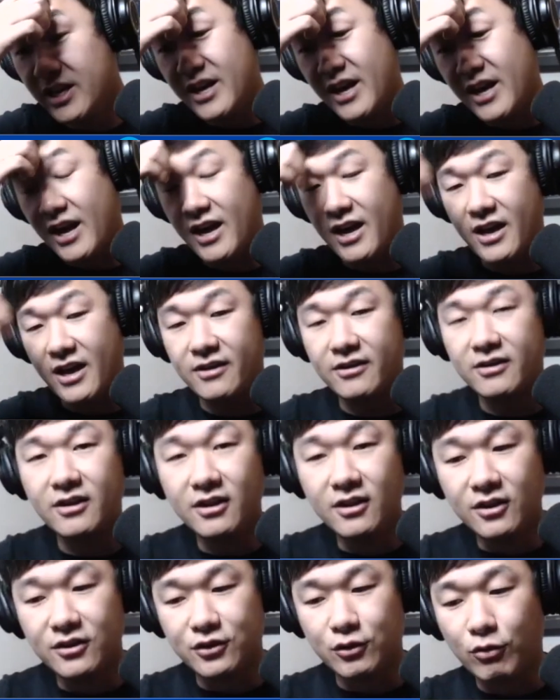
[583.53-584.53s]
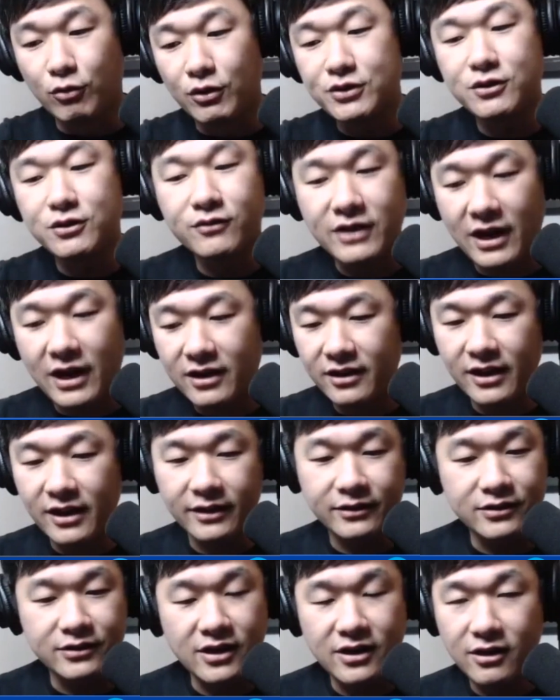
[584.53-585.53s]
And so once you've kind of
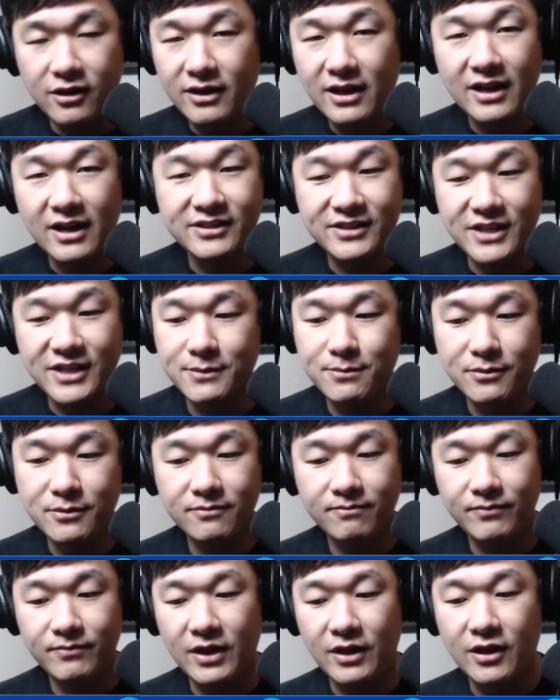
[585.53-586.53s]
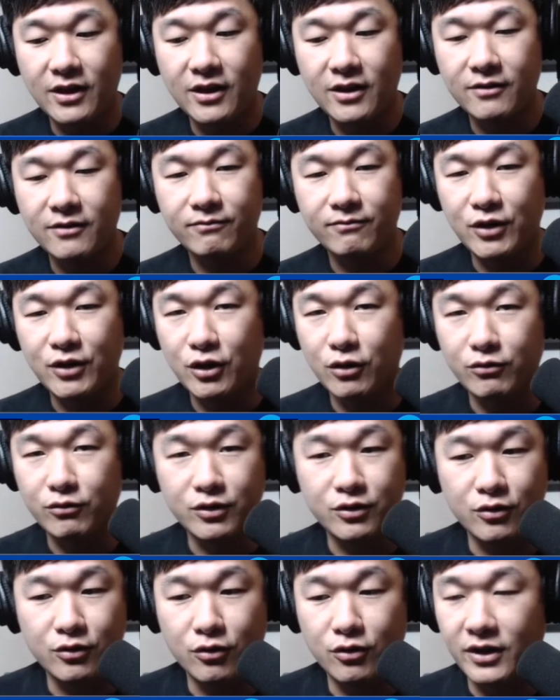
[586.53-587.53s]
like done all that assessment, and
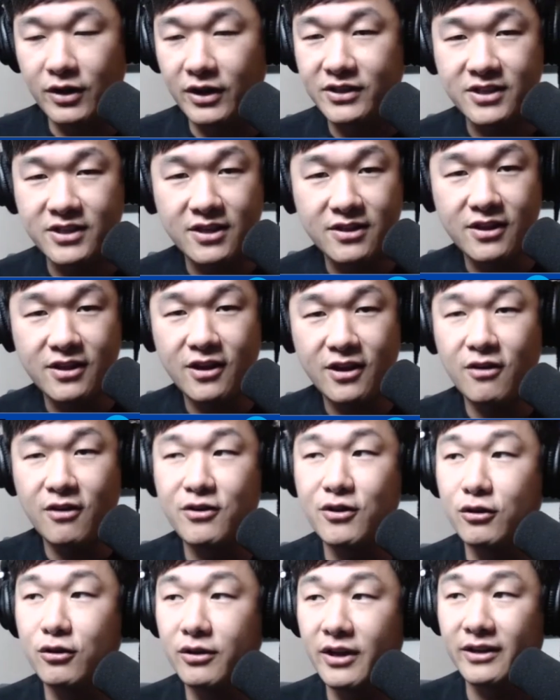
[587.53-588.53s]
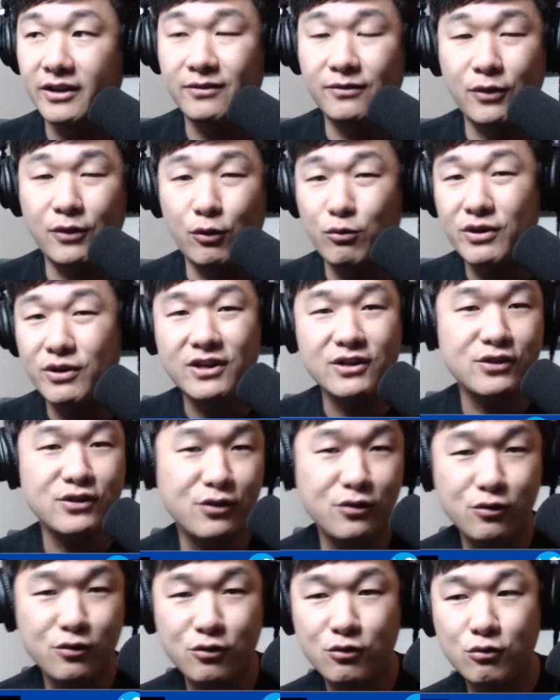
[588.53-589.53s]
you're like sitting there and you're like
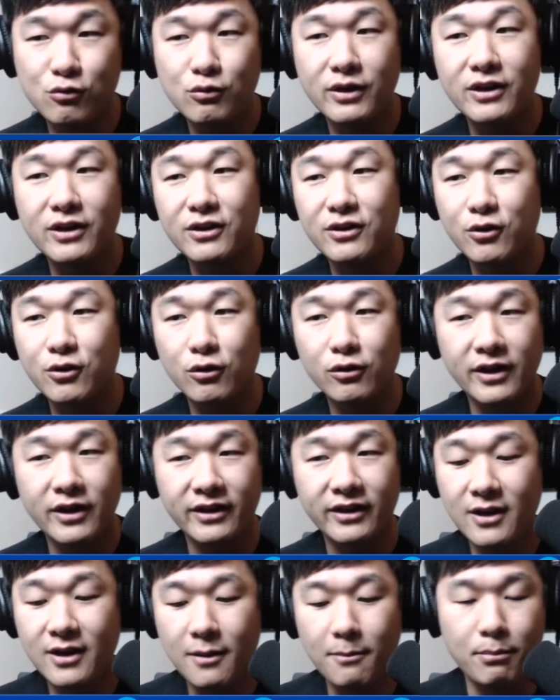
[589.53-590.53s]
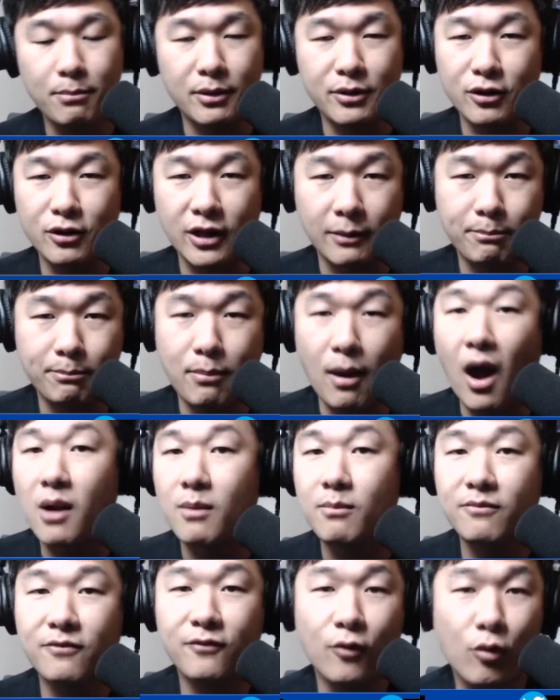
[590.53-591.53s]
3-2, and you're like
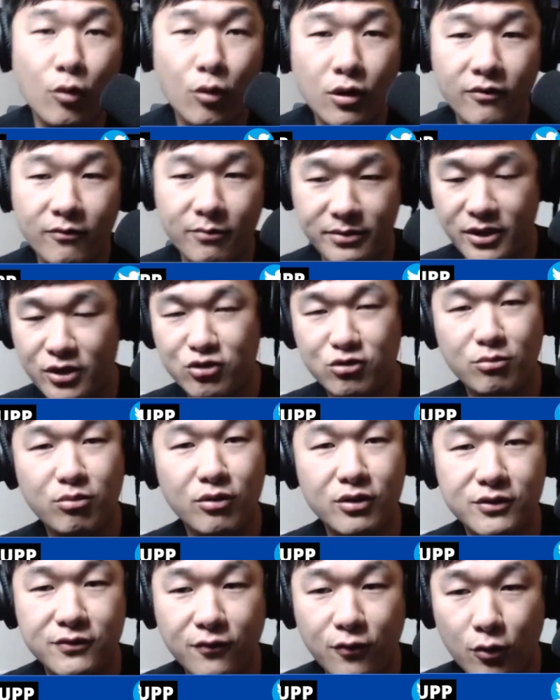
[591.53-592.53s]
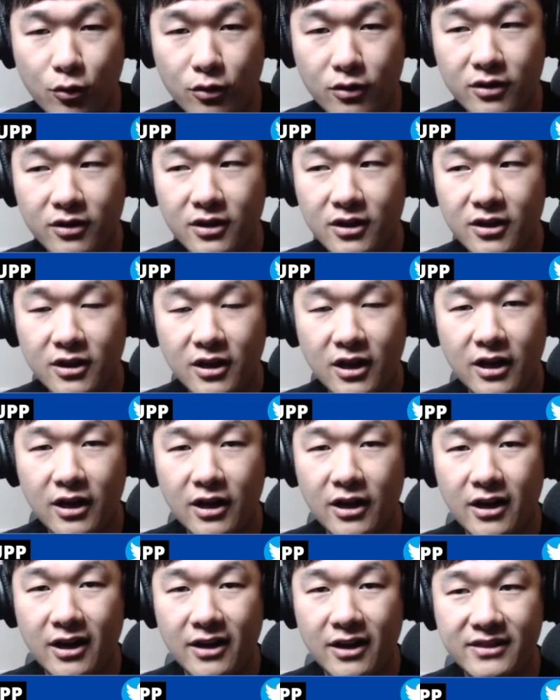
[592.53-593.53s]
bottom 4 of potential points for,
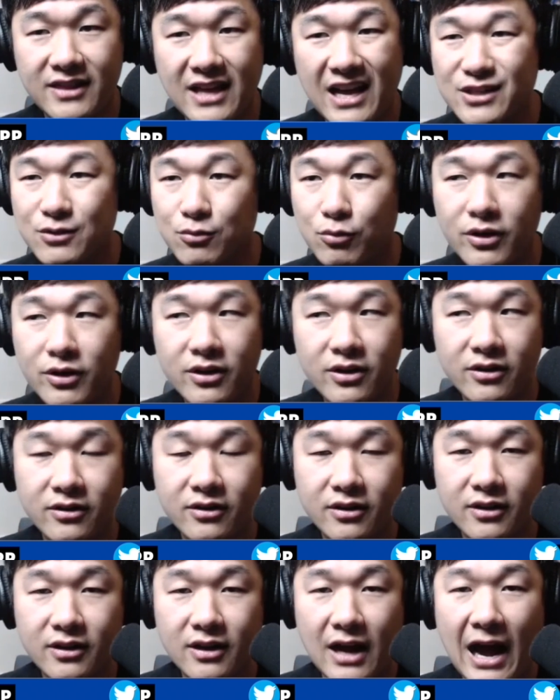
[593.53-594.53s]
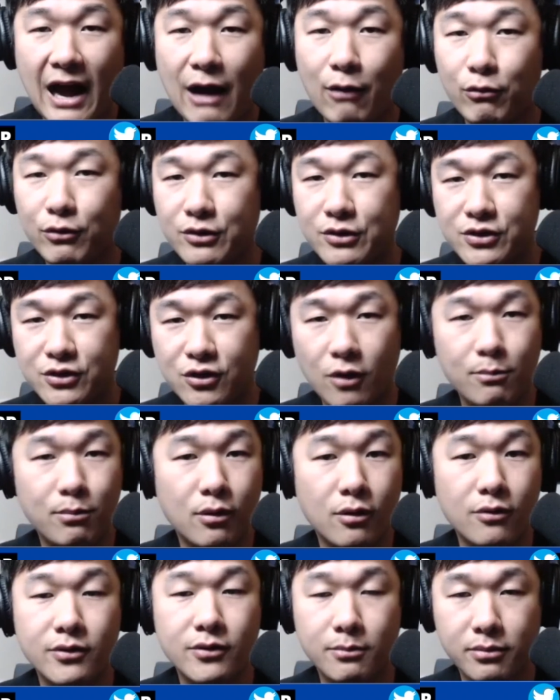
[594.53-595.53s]
that's when I would start
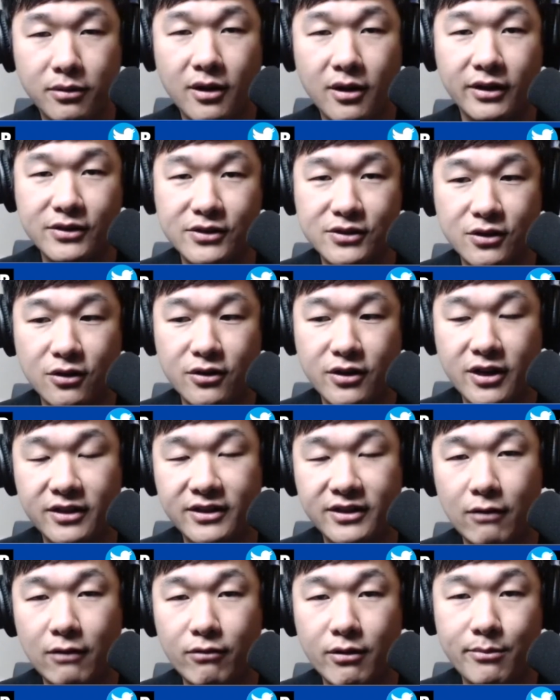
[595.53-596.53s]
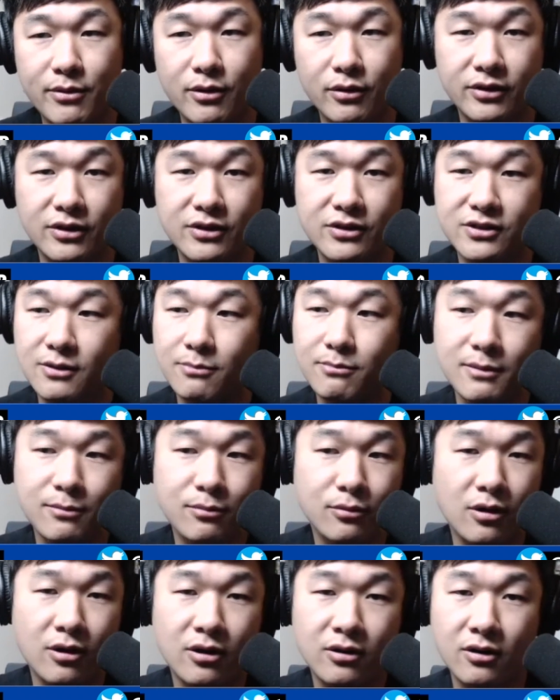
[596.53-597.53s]
pulling the plug and starting to hit that rebuild. And some people
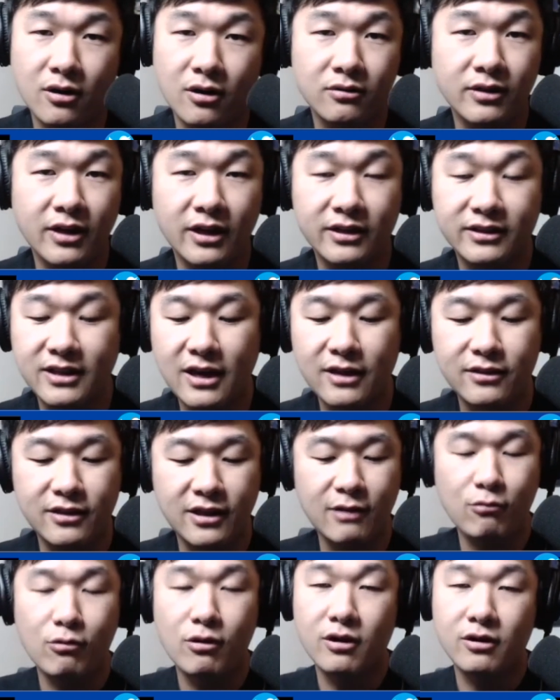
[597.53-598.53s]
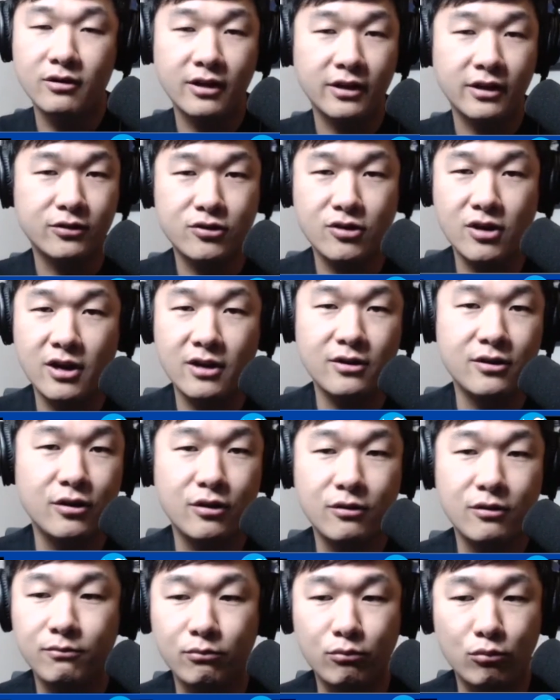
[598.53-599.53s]
aren't like that. They want to like try
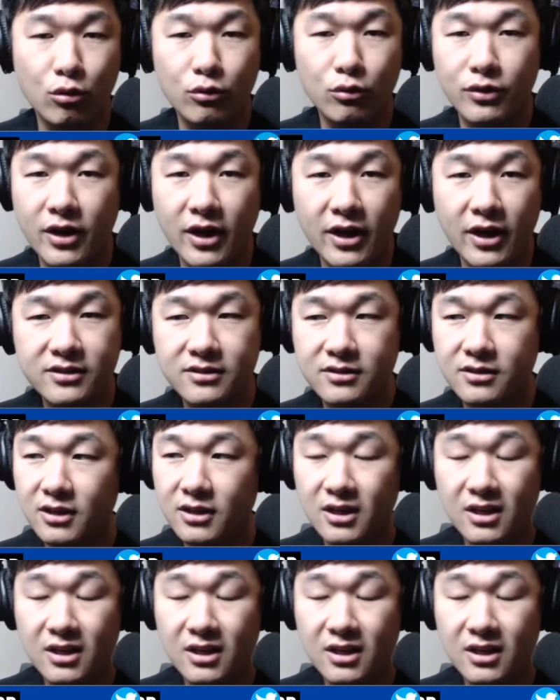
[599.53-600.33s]
and roll the dice.